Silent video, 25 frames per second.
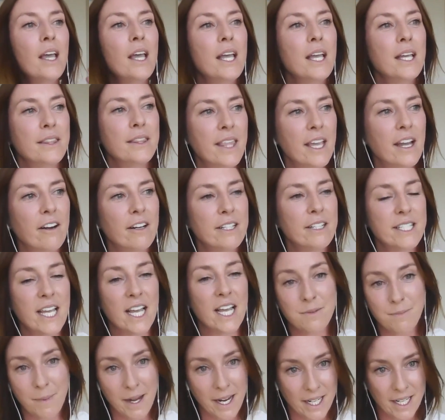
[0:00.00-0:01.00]
there in
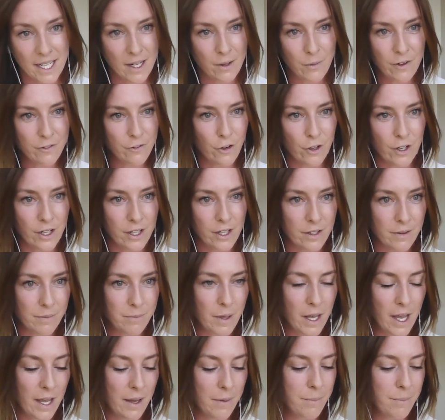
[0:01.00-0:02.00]
Tasmania, we've got
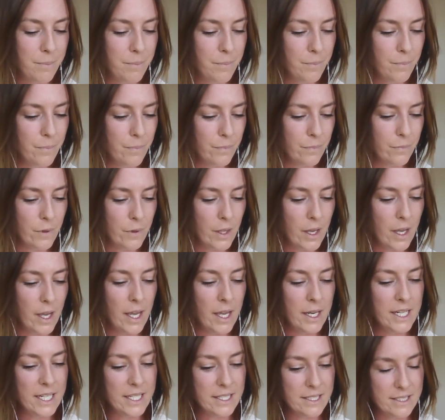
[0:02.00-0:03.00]

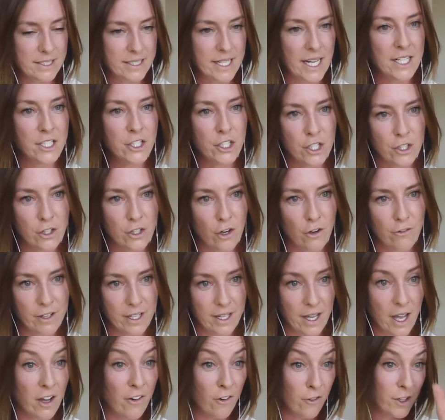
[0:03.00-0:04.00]
an extension of
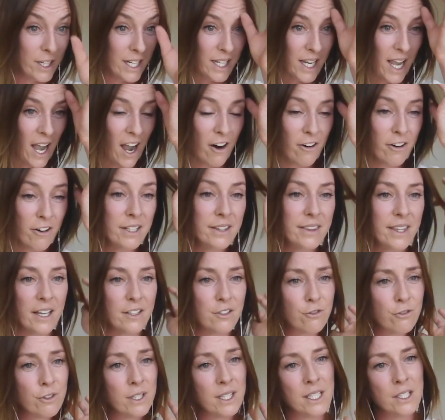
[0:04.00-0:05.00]
a current that's
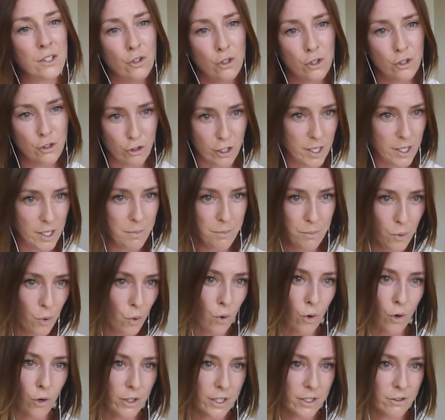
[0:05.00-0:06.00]
really nutrient
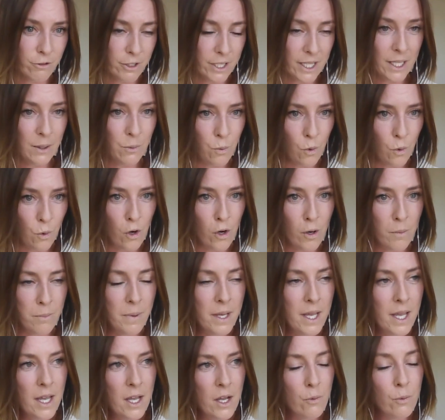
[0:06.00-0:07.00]
poor and really warm,
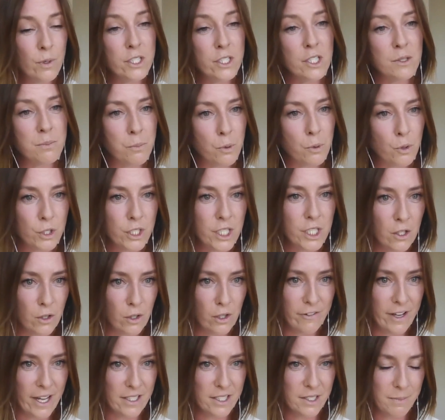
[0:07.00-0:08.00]
which is pushing all
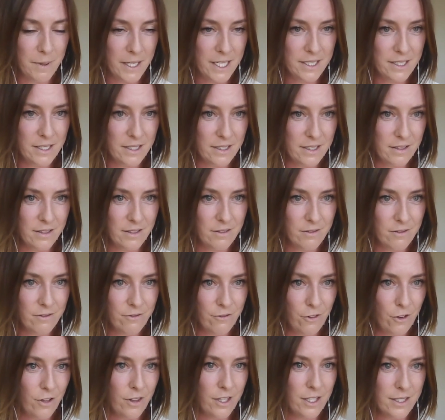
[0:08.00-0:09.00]
of our species
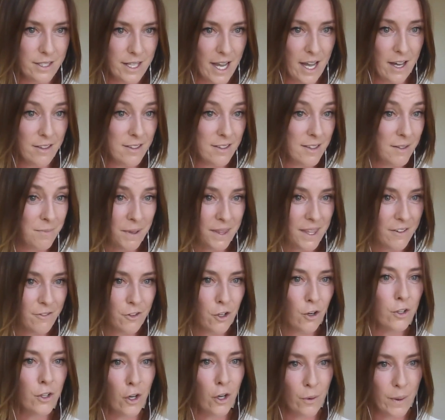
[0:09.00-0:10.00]
further south, but they've
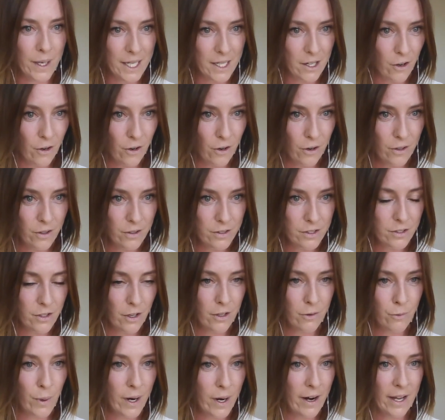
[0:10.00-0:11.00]
got nowhere to go.
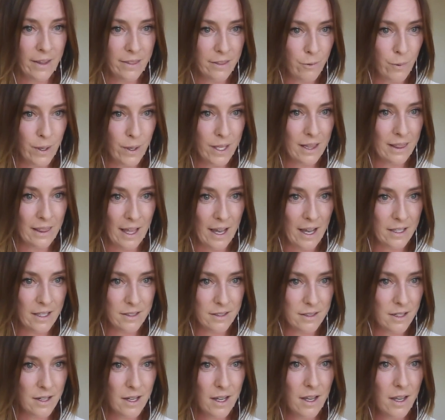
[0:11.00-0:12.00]
So we're the
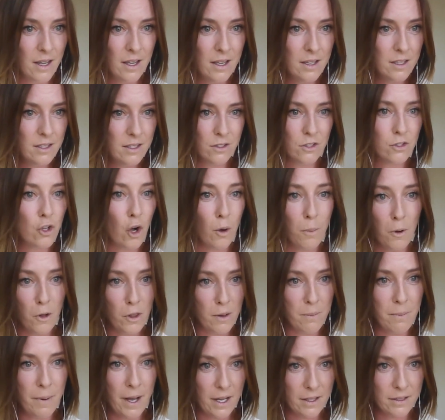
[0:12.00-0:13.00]
last stop on
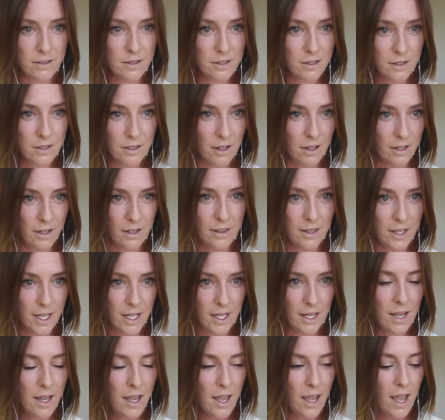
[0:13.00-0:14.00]
the bus kind of
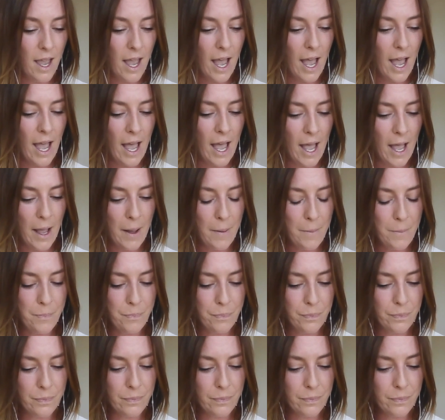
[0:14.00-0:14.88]
thing. And